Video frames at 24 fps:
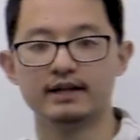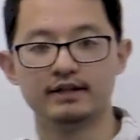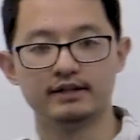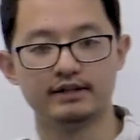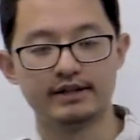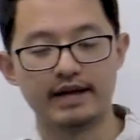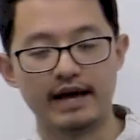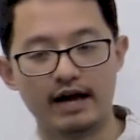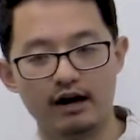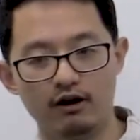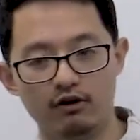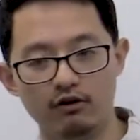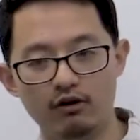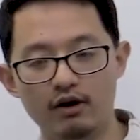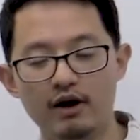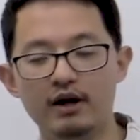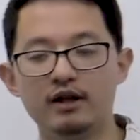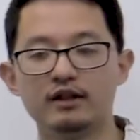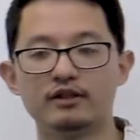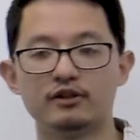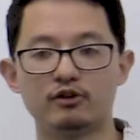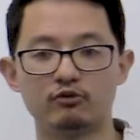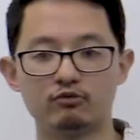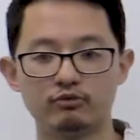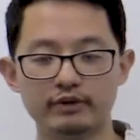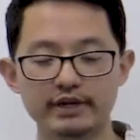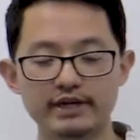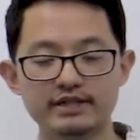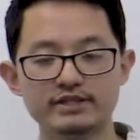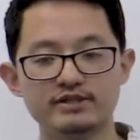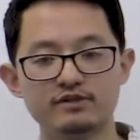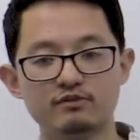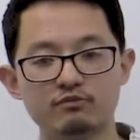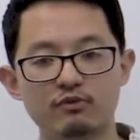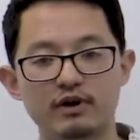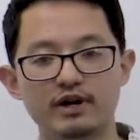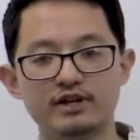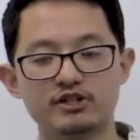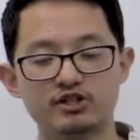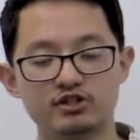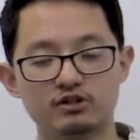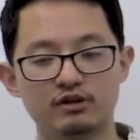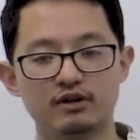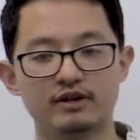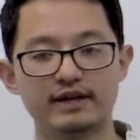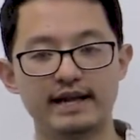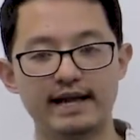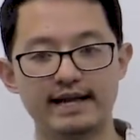Now, the reason why
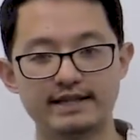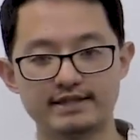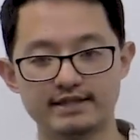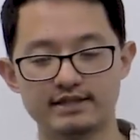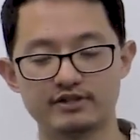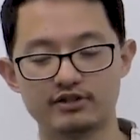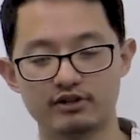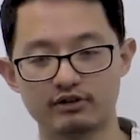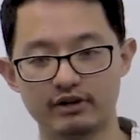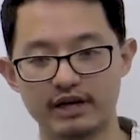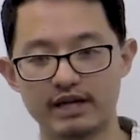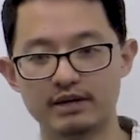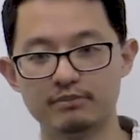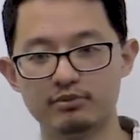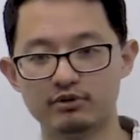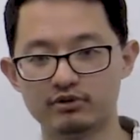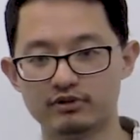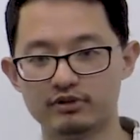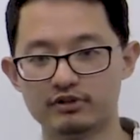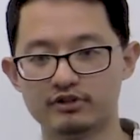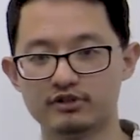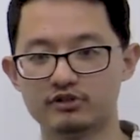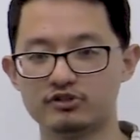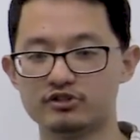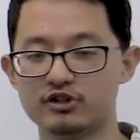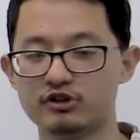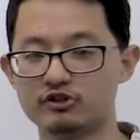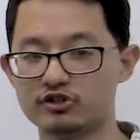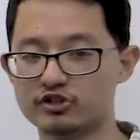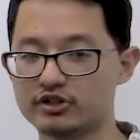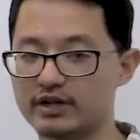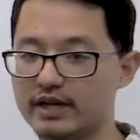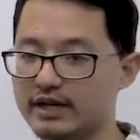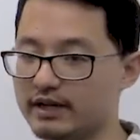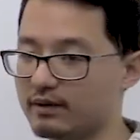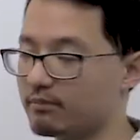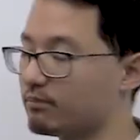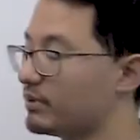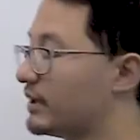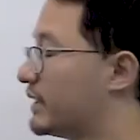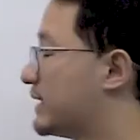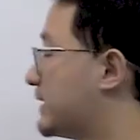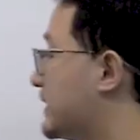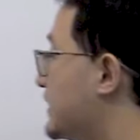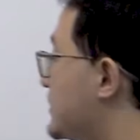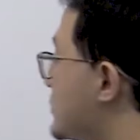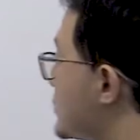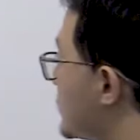strong acids are able to dissociate
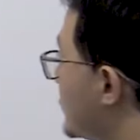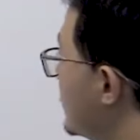completely in